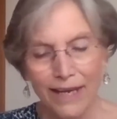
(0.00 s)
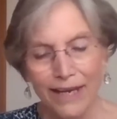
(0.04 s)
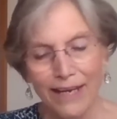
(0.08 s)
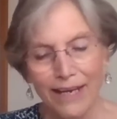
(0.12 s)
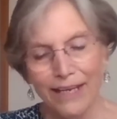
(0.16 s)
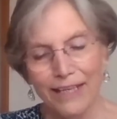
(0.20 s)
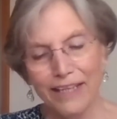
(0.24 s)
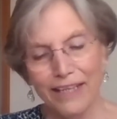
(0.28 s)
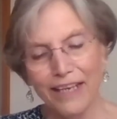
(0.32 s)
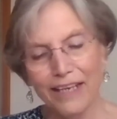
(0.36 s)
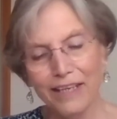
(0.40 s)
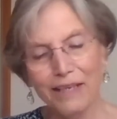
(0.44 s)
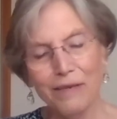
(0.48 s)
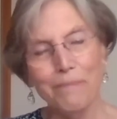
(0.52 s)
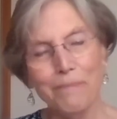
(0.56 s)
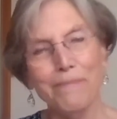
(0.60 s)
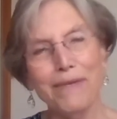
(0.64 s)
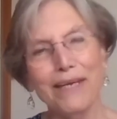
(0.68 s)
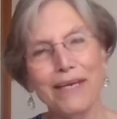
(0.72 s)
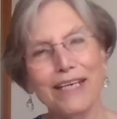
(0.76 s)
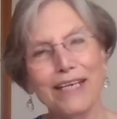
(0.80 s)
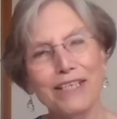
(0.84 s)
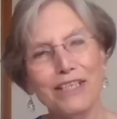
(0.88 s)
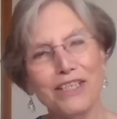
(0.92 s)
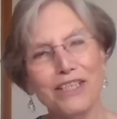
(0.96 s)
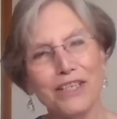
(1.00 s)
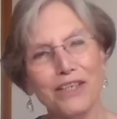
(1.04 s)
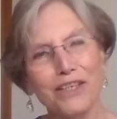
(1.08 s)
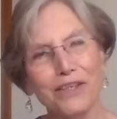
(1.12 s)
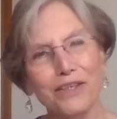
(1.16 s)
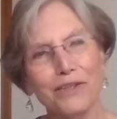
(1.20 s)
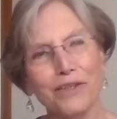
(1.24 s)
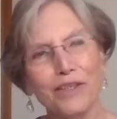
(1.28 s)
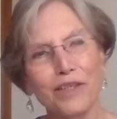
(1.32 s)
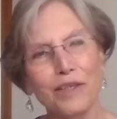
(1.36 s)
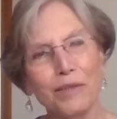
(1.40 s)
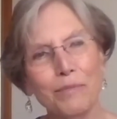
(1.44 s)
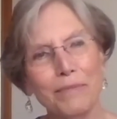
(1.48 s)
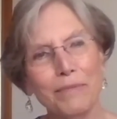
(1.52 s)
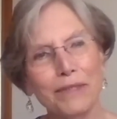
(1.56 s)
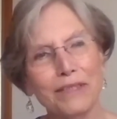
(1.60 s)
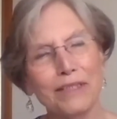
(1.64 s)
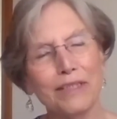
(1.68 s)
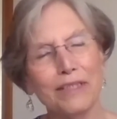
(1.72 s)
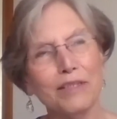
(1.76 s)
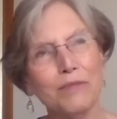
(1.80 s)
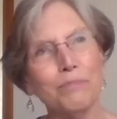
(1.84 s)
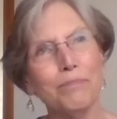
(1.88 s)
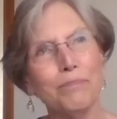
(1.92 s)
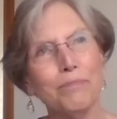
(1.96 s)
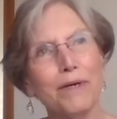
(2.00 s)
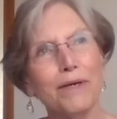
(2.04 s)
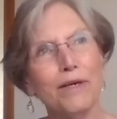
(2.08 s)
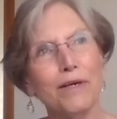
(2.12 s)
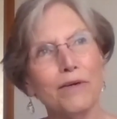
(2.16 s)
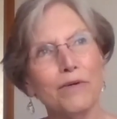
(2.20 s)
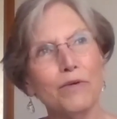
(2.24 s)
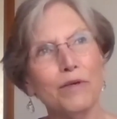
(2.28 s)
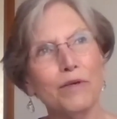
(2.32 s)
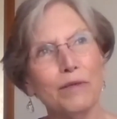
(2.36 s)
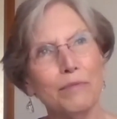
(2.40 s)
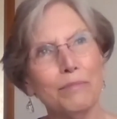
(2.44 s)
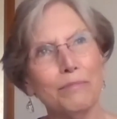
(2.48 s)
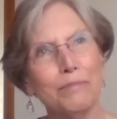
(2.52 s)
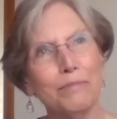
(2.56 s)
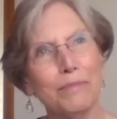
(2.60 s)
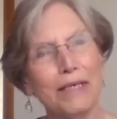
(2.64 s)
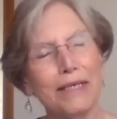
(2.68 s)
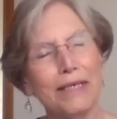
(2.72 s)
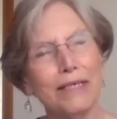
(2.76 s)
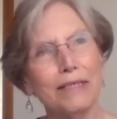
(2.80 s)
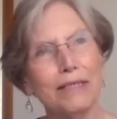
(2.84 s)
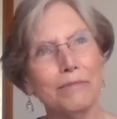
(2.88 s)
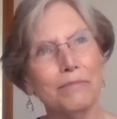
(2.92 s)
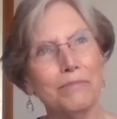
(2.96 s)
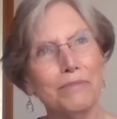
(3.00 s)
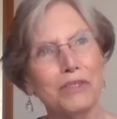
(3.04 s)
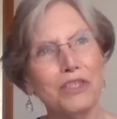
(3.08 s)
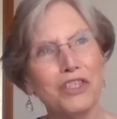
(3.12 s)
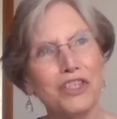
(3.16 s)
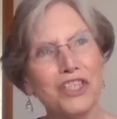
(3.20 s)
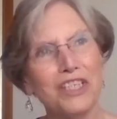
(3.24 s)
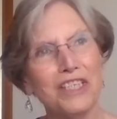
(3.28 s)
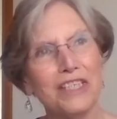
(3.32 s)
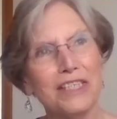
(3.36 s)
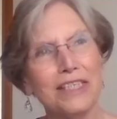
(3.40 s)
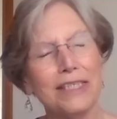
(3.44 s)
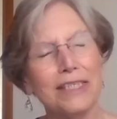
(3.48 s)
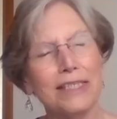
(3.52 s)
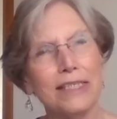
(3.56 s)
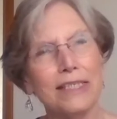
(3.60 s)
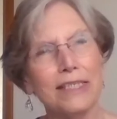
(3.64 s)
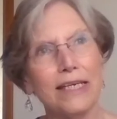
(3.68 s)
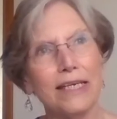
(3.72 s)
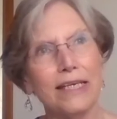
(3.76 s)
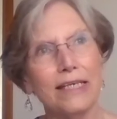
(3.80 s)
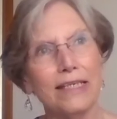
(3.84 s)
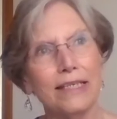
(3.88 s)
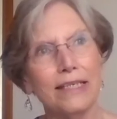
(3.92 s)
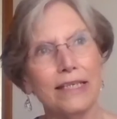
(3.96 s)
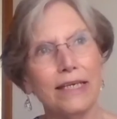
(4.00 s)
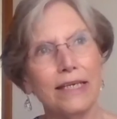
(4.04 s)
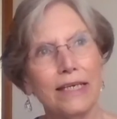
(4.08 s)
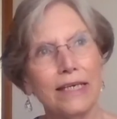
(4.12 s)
Like Amanda Gorman's poem, um, she said,